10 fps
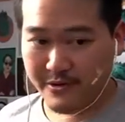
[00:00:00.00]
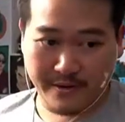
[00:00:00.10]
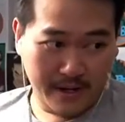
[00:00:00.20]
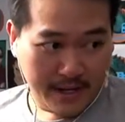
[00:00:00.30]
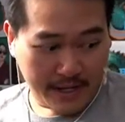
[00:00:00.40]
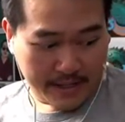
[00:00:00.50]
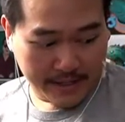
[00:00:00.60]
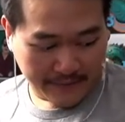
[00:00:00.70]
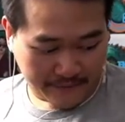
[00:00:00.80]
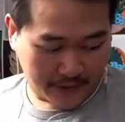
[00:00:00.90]
here,
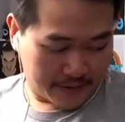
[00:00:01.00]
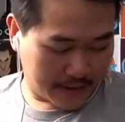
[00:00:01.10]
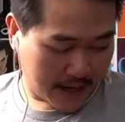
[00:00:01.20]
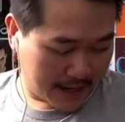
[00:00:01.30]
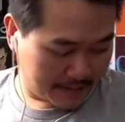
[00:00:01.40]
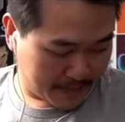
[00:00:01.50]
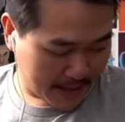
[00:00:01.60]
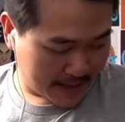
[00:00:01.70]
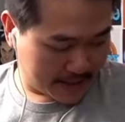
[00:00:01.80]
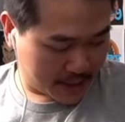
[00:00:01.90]
the figure that I
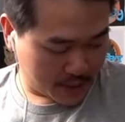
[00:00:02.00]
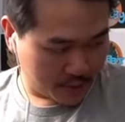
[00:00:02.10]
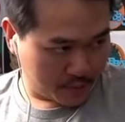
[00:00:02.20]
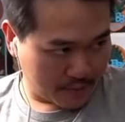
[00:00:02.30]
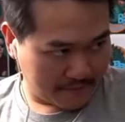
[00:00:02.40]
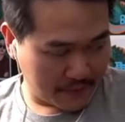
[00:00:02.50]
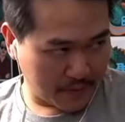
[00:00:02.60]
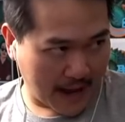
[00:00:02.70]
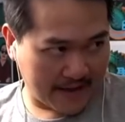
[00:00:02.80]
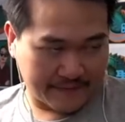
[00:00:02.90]
plan to review
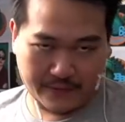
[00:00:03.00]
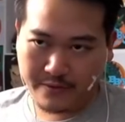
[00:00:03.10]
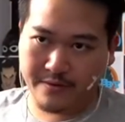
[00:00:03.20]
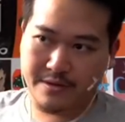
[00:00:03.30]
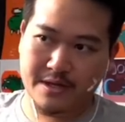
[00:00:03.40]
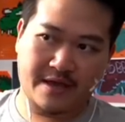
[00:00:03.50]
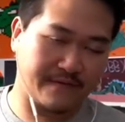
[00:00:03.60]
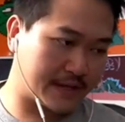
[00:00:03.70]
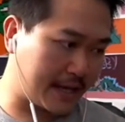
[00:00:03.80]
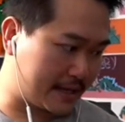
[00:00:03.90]
after the
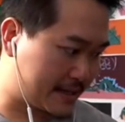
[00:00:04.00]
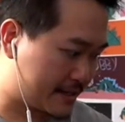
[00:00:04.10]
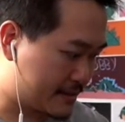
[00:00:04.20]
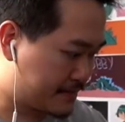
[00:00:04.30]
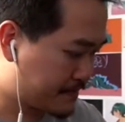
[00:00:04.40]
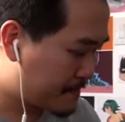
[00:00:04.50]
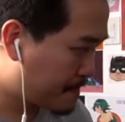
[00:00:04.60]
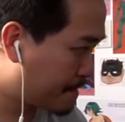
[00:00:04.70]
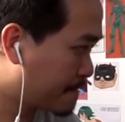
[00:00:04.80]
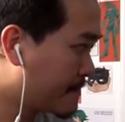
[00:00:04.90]
Evangelion
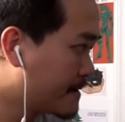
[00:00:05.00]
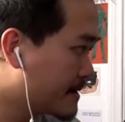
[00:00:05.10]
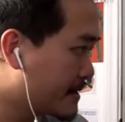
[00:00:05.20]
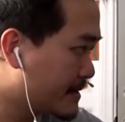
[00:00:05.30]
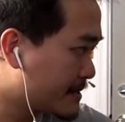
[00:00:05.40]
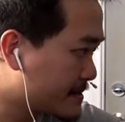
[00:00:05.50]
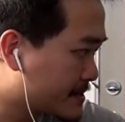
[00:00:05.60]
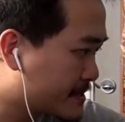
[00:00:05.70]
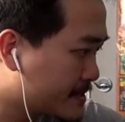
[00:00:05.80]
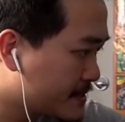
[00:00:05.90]

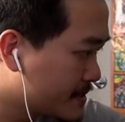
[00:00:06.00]
is